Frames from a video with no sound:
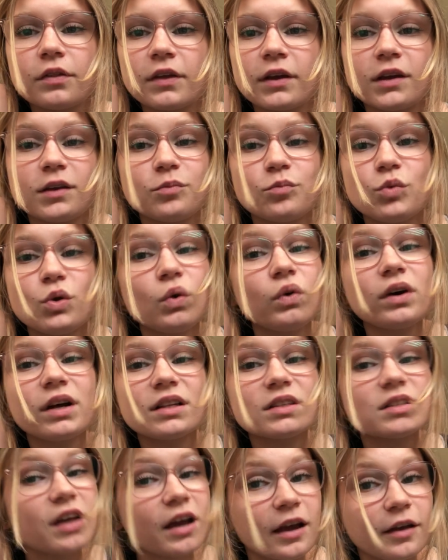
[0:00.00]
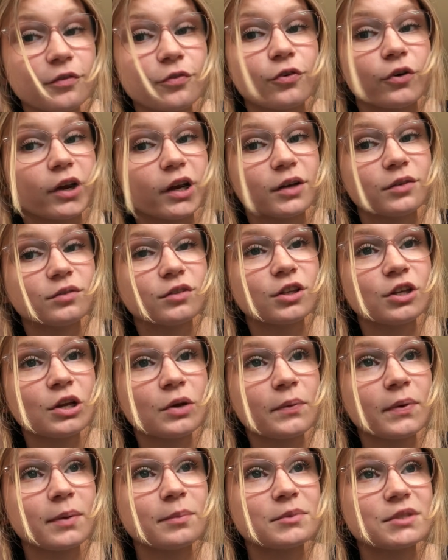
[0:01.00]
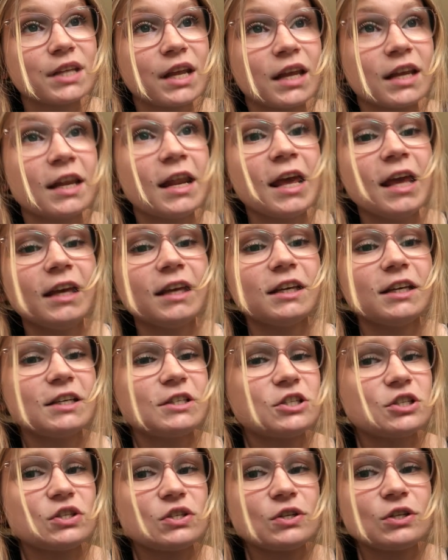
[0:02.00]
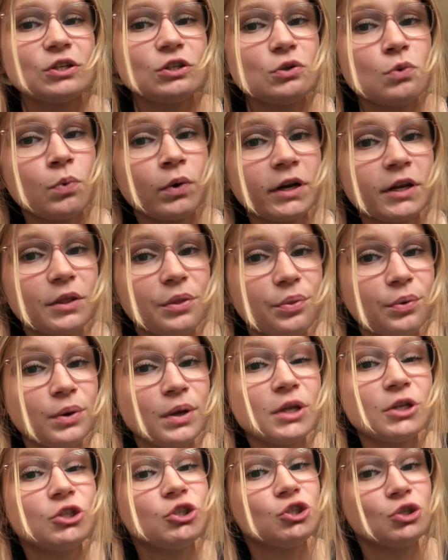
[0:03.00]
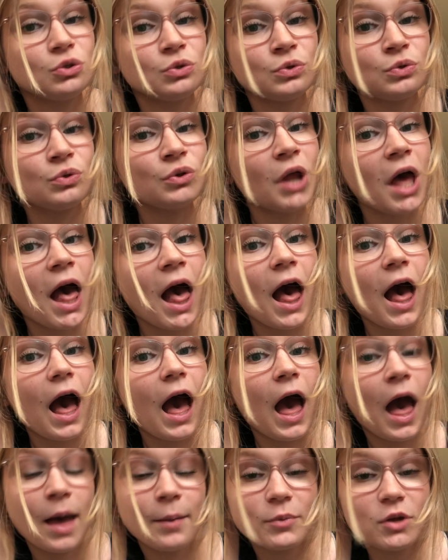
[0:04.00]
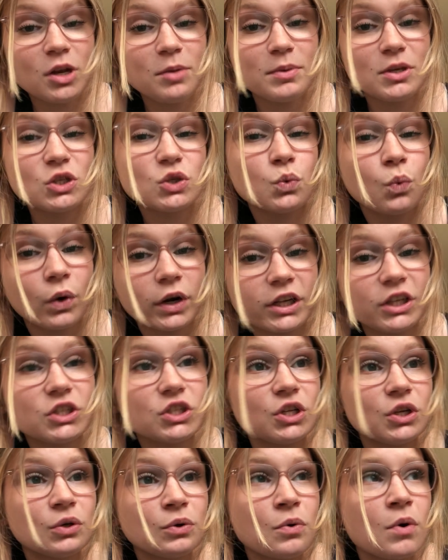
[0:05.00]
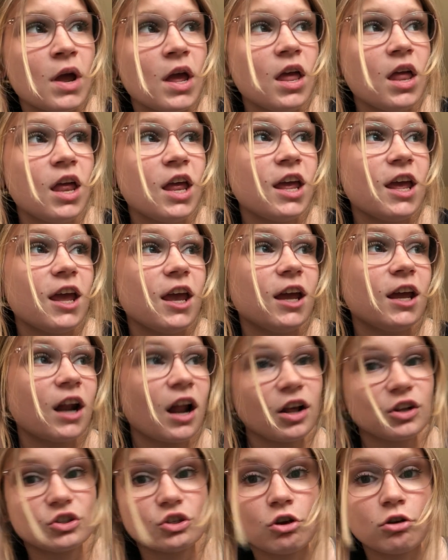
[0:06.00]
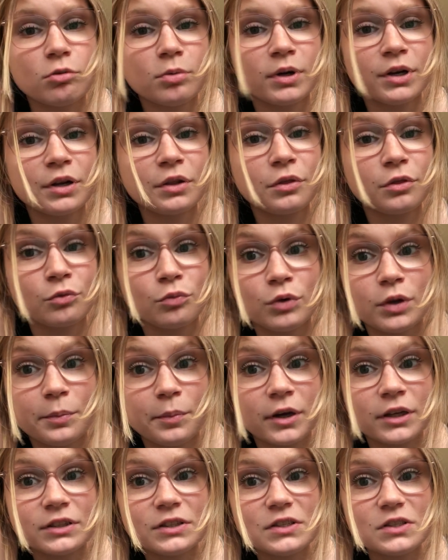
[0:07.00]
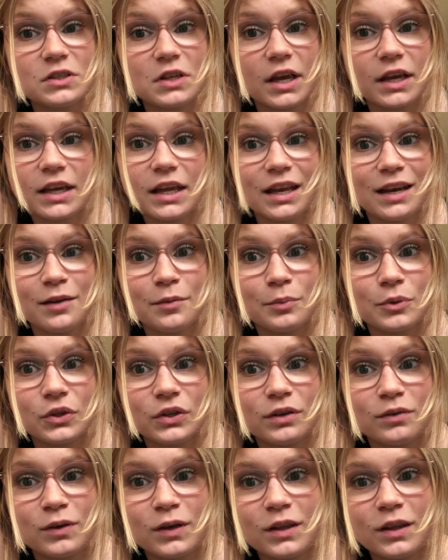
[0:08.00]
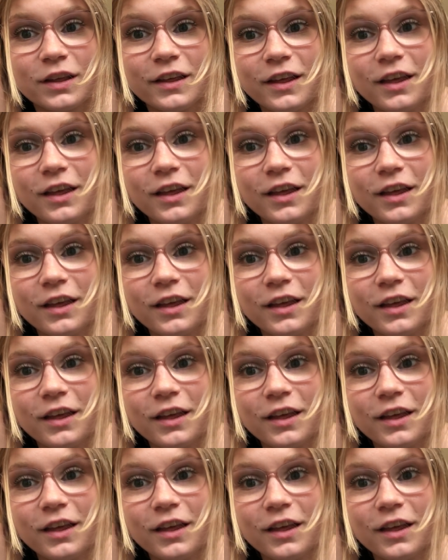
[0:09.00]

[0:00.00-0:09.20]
Like, we don't got time for it. You know what I'm saying? He just turned 23 in June. I'm going to be 22 in October, 3 months. I can't even believe it.